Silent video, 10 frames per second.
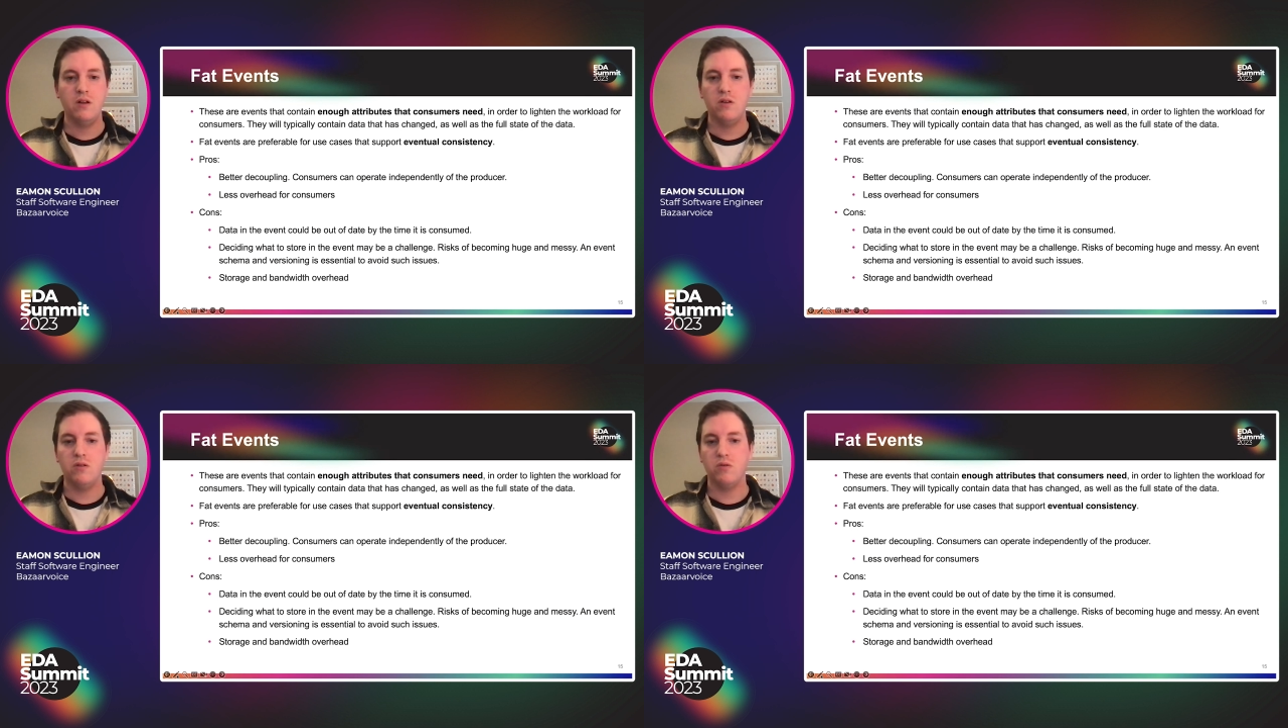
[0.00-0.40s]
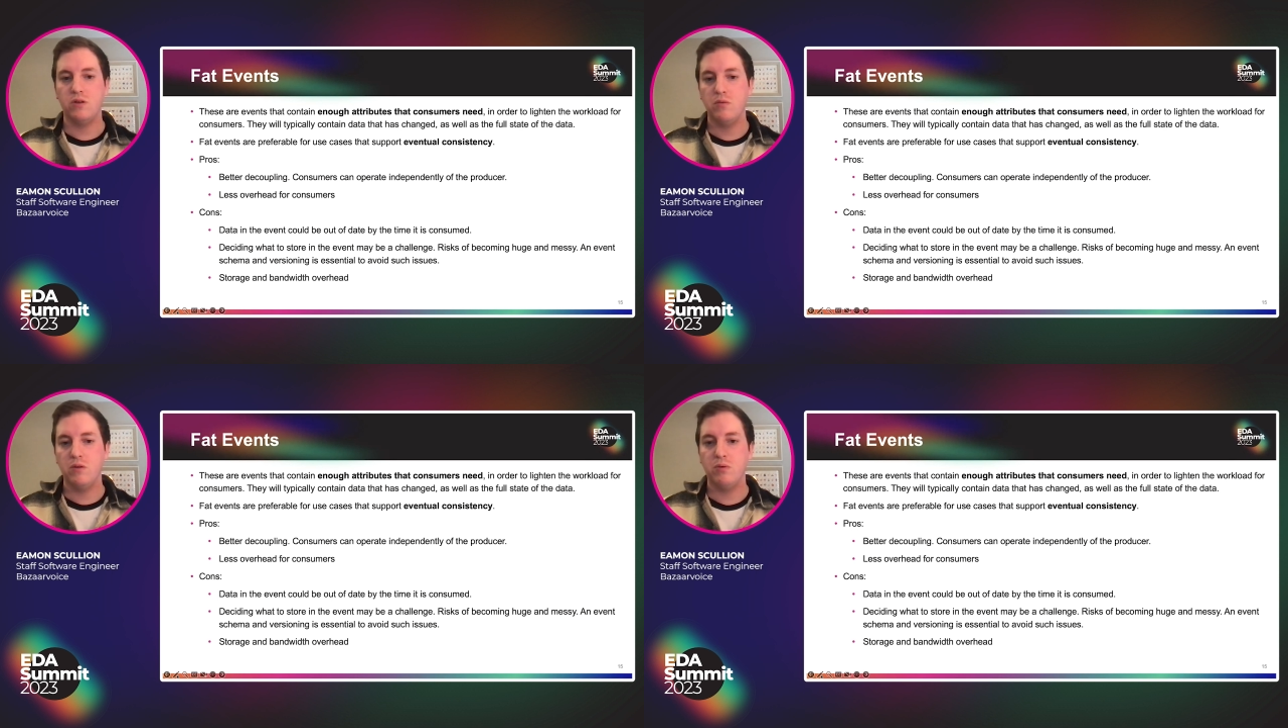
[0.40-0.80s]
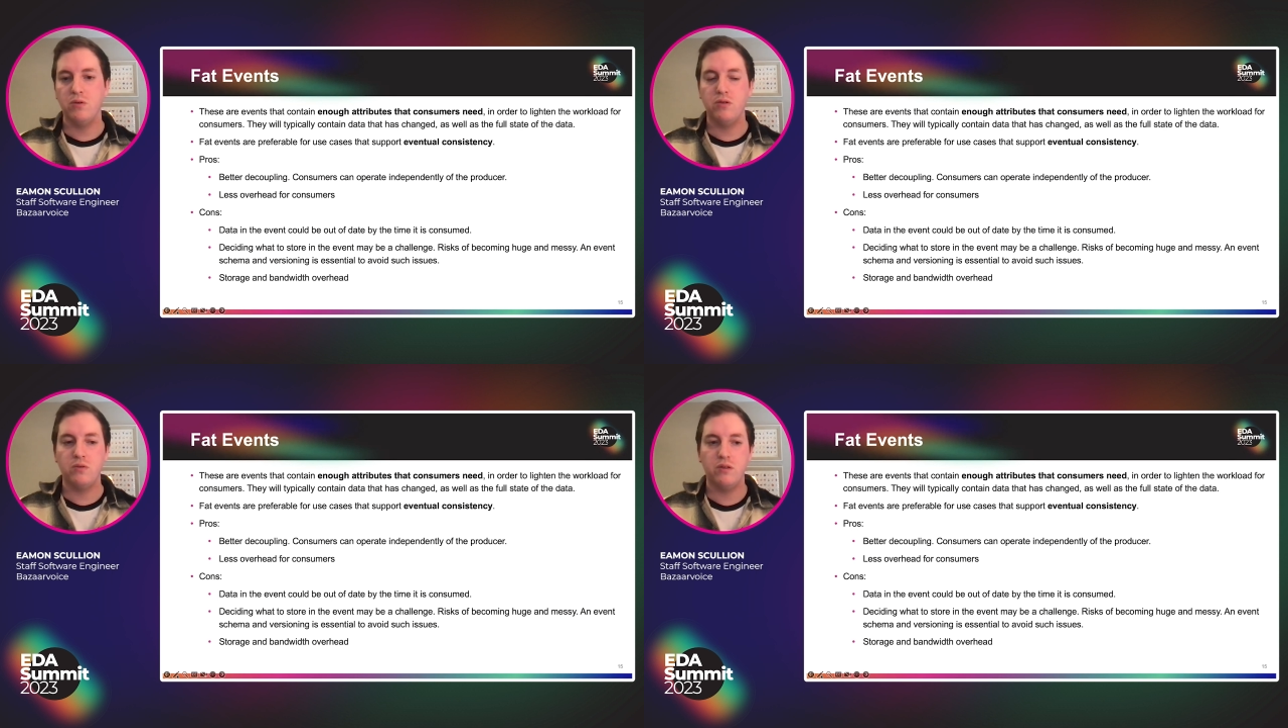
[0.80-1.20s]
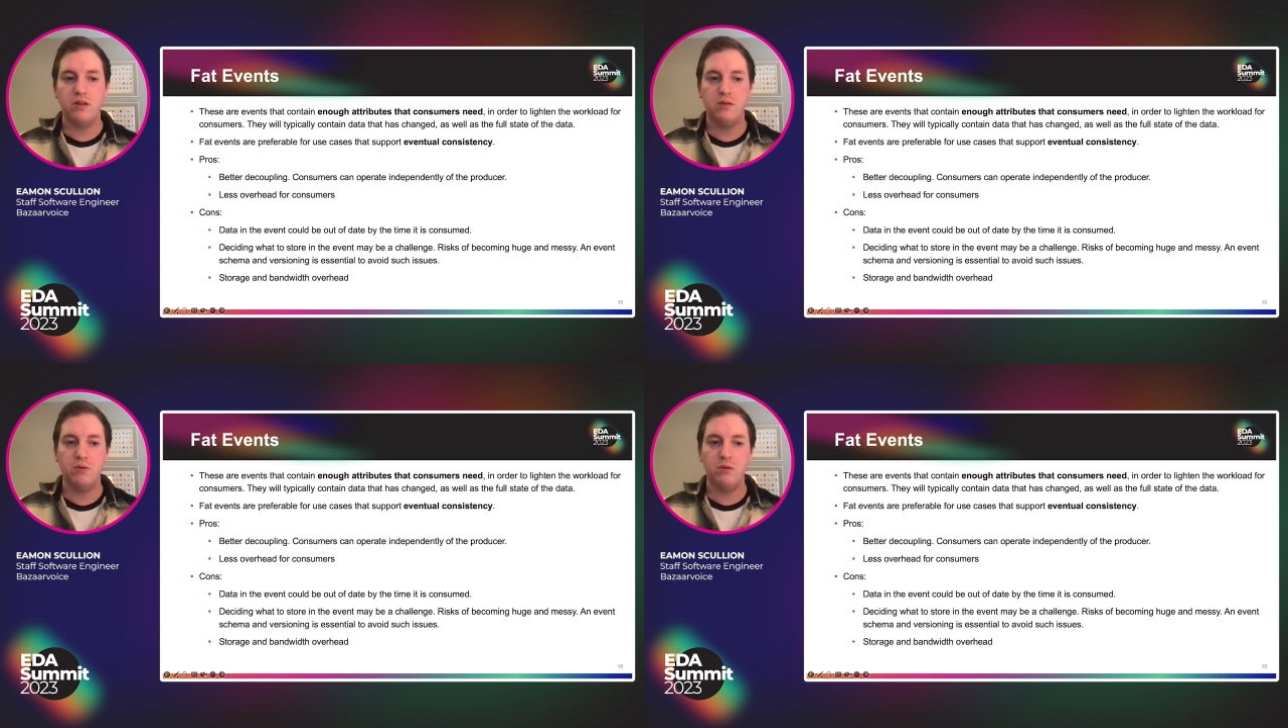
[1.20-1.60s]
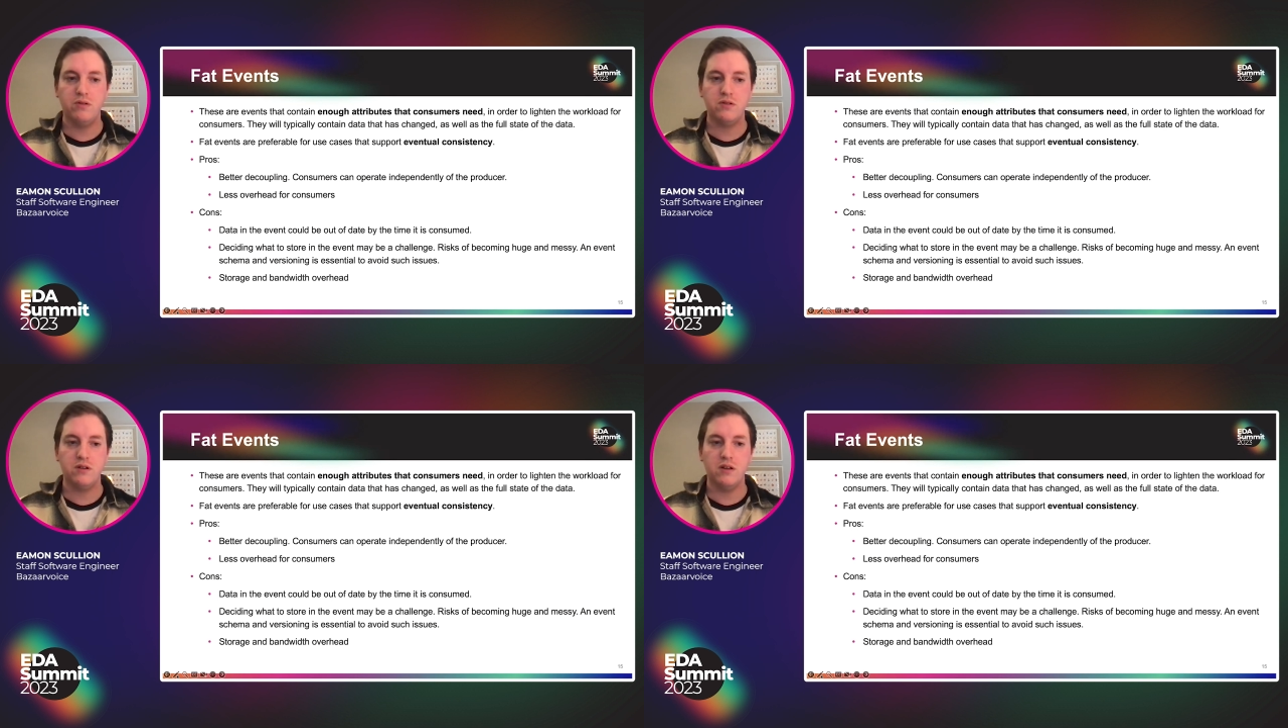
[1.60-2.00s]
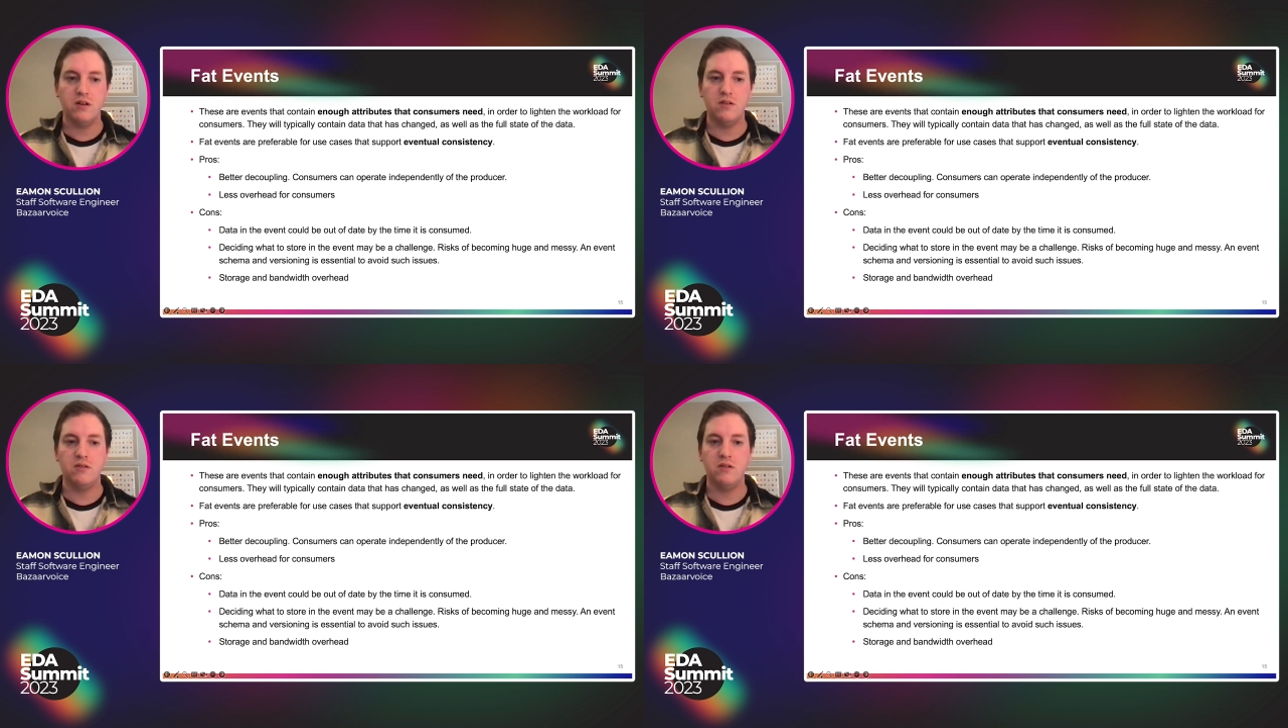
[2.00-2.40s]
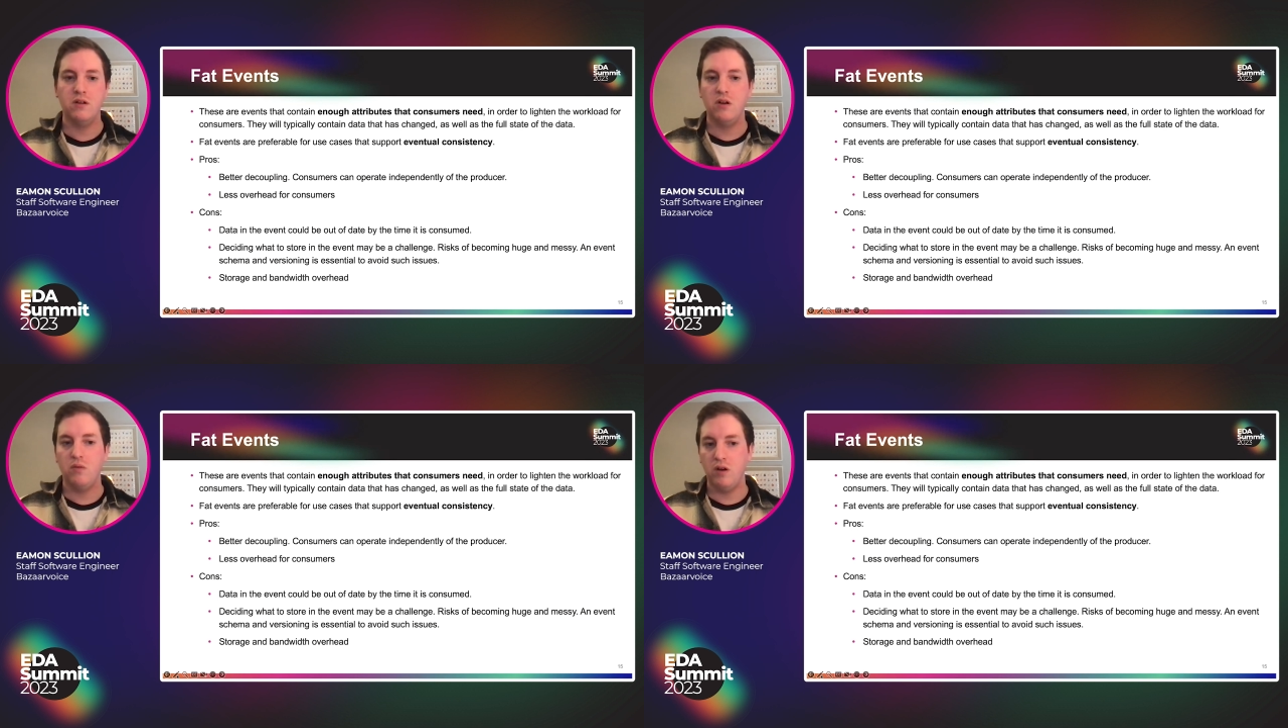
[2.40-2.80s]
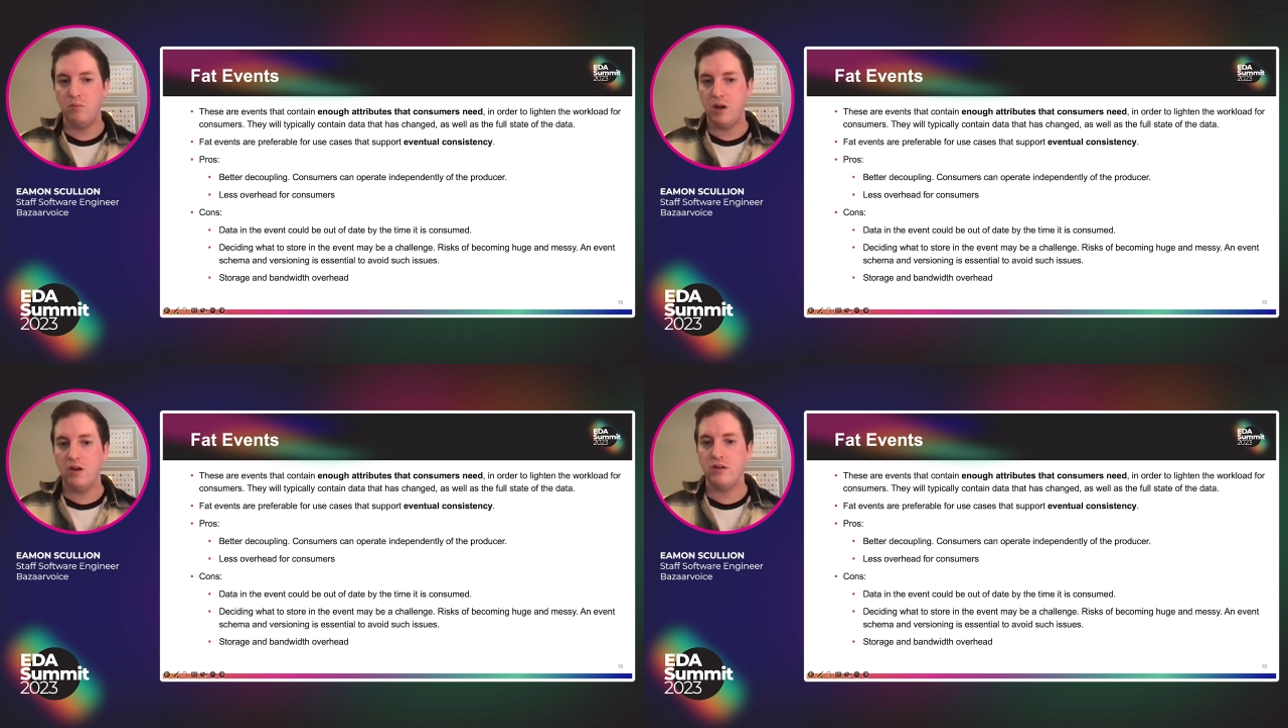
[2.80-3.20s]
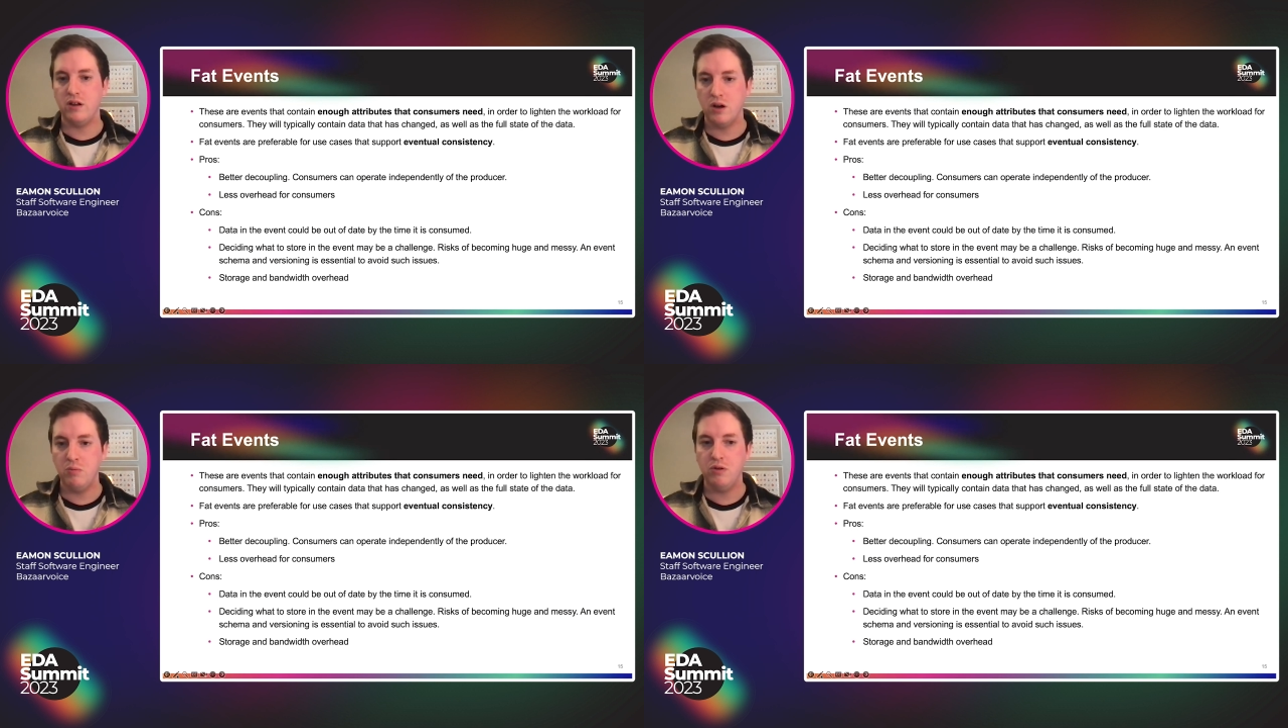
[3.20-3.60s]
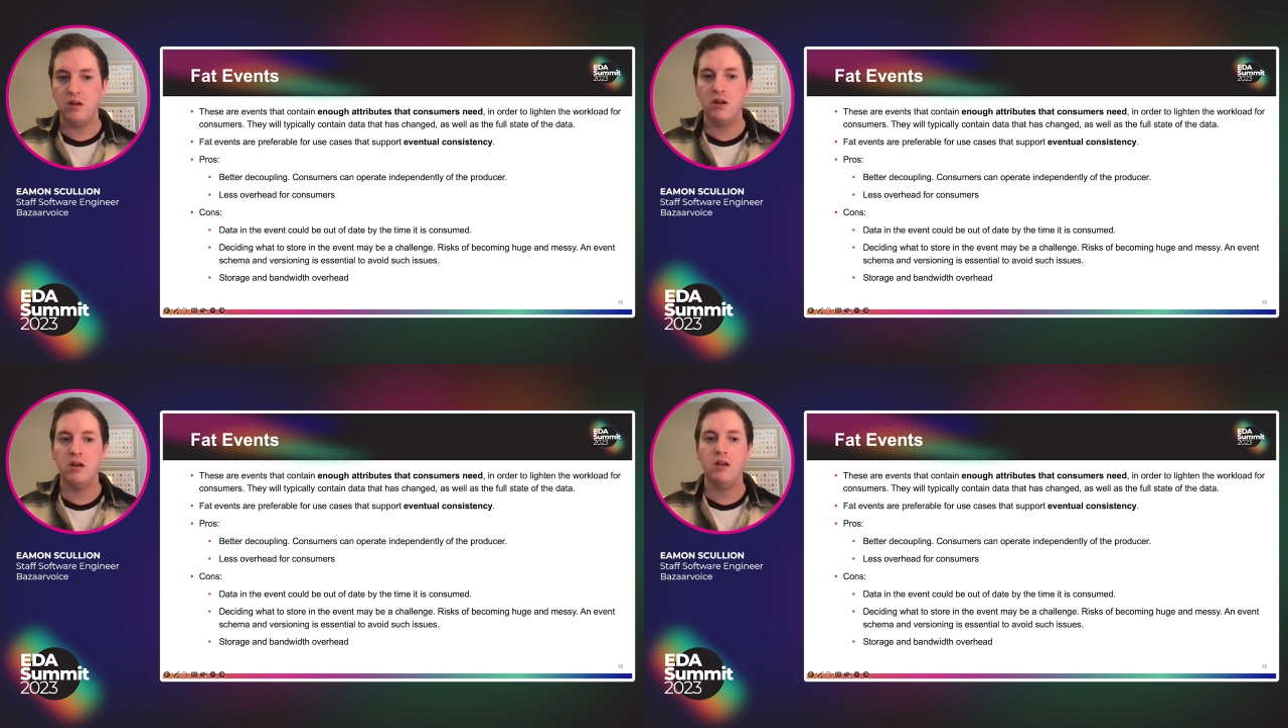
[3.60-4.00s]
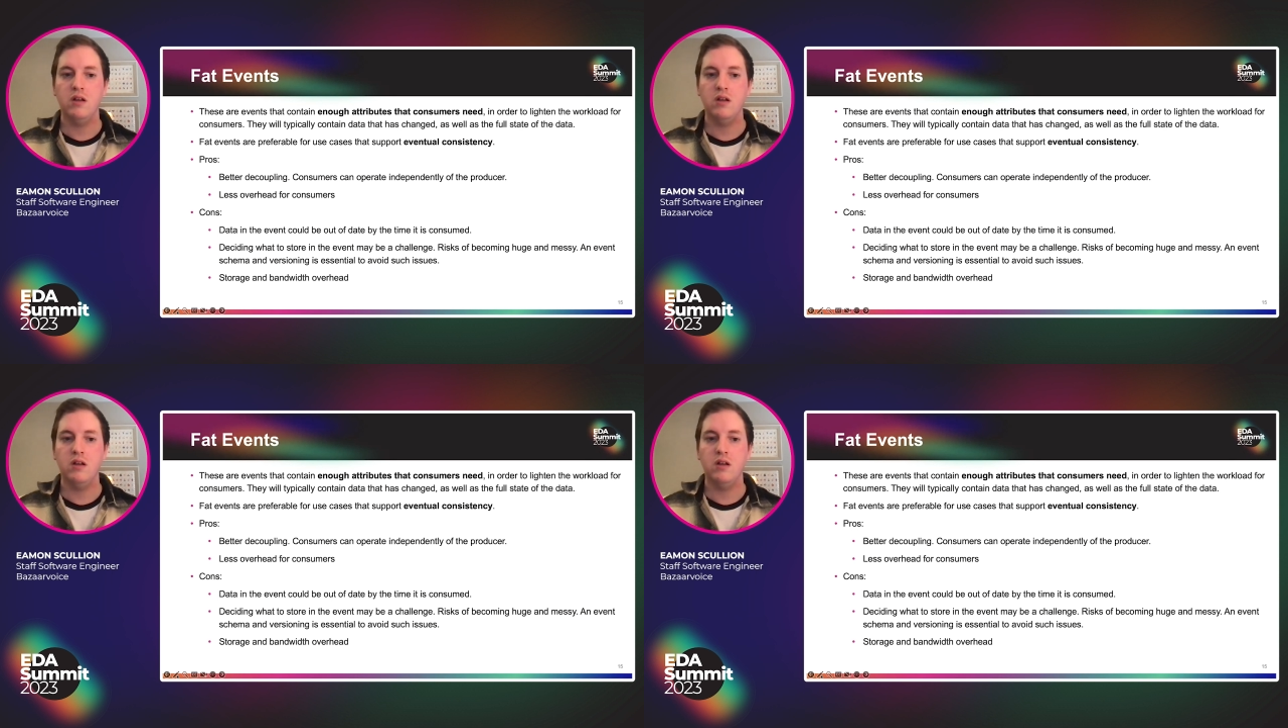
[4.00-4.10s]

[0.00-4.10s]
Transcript: So some of the pros with this approach is we have better decoupling.